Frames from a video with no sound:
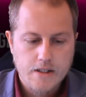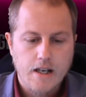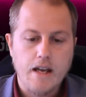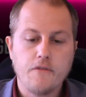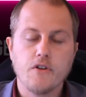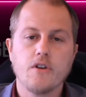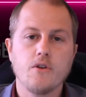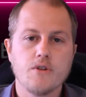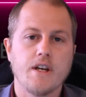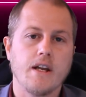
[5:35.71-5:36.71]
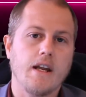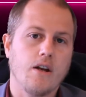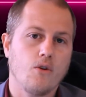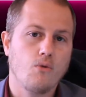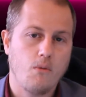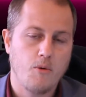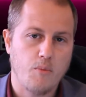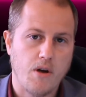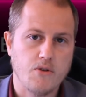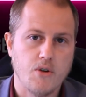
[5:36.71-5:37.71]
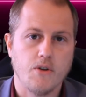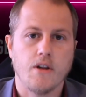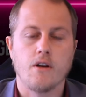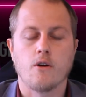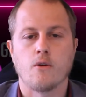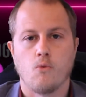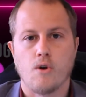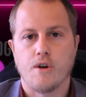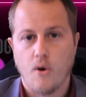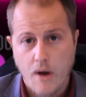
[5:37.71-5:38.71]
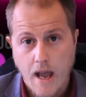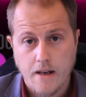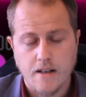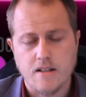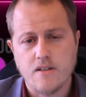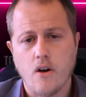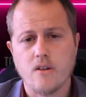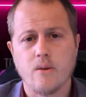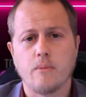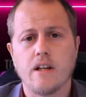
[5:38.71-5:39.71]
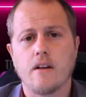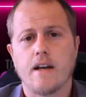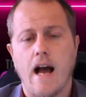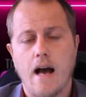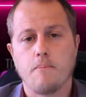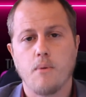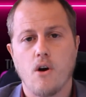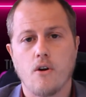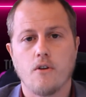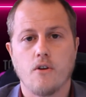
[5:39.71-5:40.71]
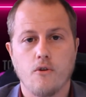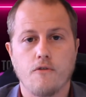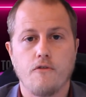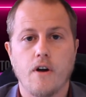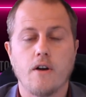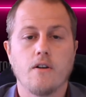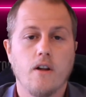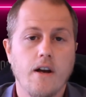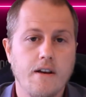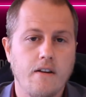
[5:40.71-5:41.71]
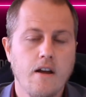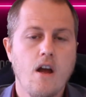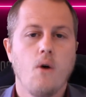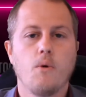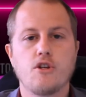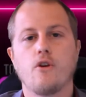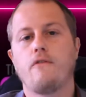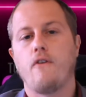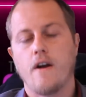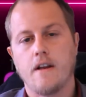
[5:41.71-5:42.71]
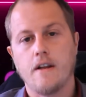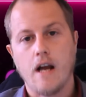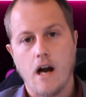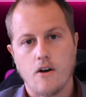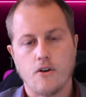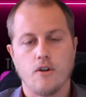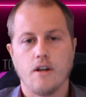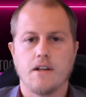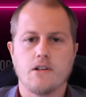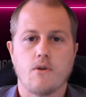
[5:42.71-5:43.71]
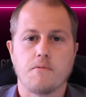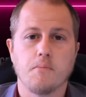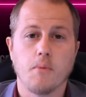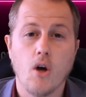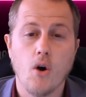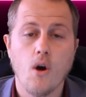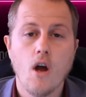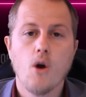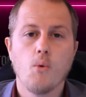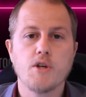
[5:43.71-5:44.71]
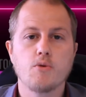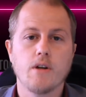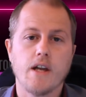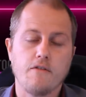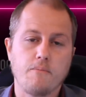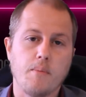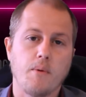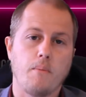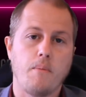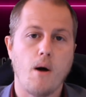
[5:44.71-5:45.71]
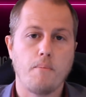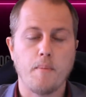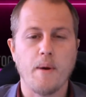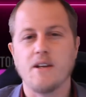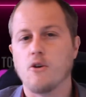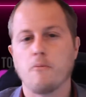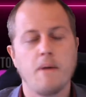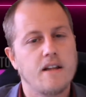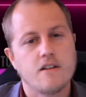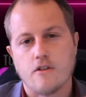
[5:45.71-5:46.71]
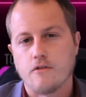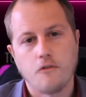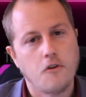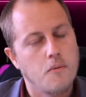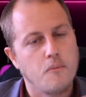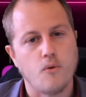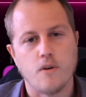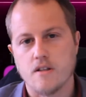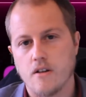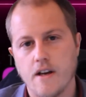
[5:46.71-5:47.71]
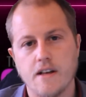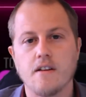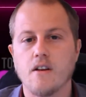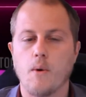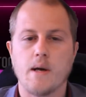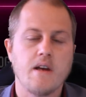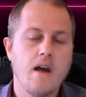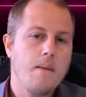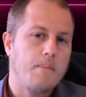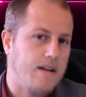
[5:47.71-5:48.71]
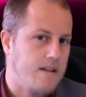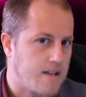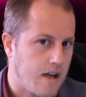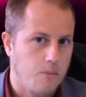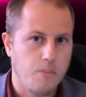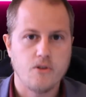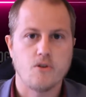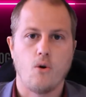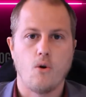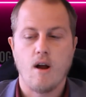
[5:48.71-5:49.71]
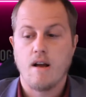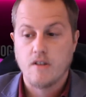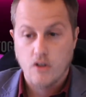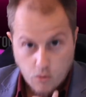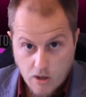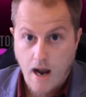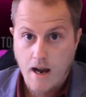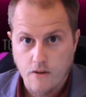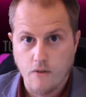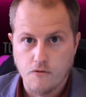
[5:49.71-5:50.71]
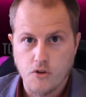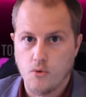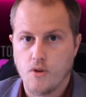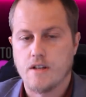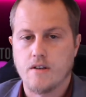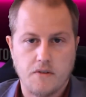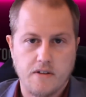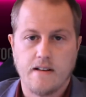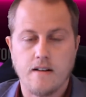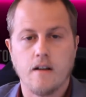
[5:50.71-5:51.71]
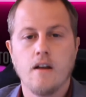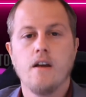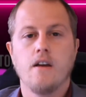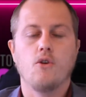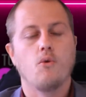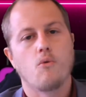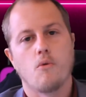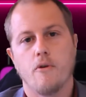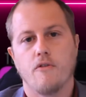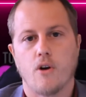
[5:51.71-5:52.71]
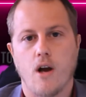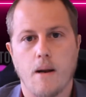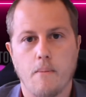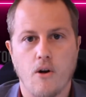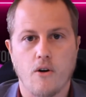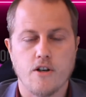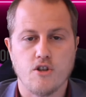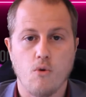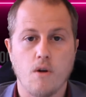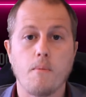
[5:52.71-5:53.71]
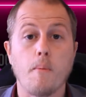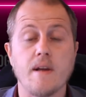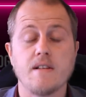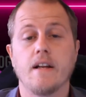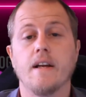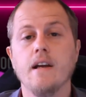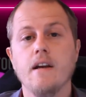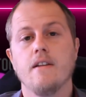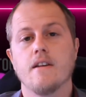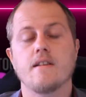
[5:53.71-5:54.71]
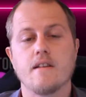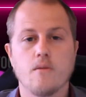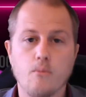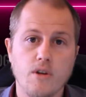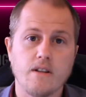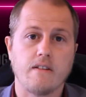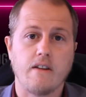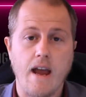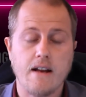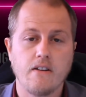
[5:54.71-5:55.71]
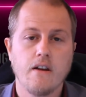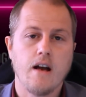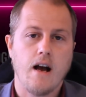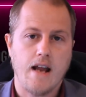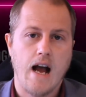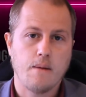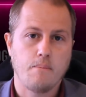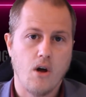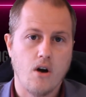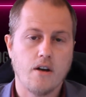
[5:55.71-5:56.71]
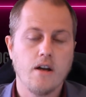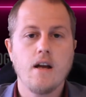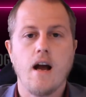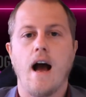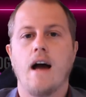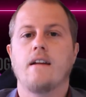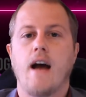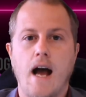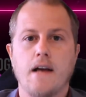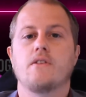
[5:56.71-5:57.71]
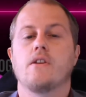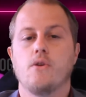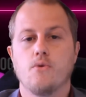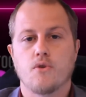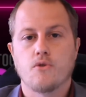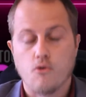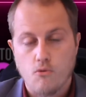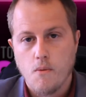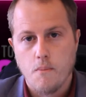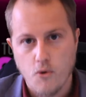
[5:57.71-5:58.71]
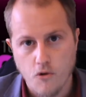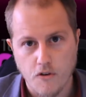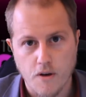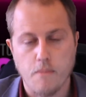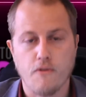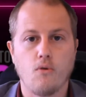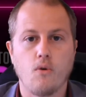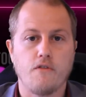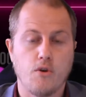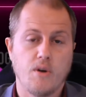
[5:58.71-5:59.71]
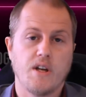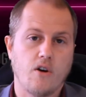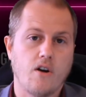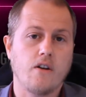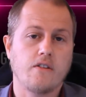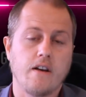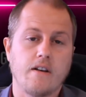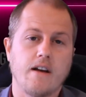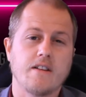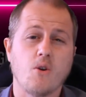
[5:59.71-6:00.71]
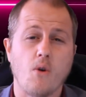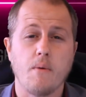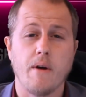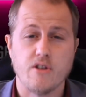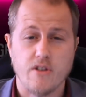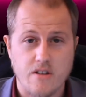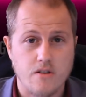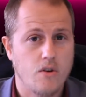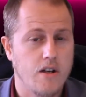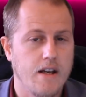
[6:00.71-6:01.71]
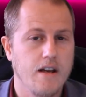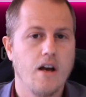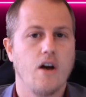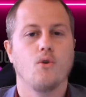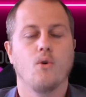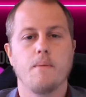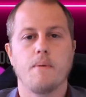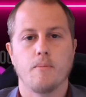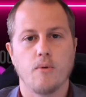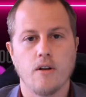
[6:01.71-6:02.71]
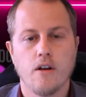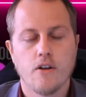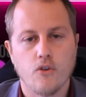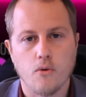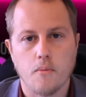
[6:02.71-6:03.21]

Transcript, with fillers: If they're using it in a normal browser, then you're going to want to go ahead and install something like ad blocker notifier light, which you'll find in the article in the description below, which will give people a pop-up, and you can make this as firm or as light, you know, as please help us, or as you can't view this until you remove your ad blocker, as you want. But basically this system will detect an ad block and ask the user to remove it before viewing your content. And it's a great way just to subtly annoy people to a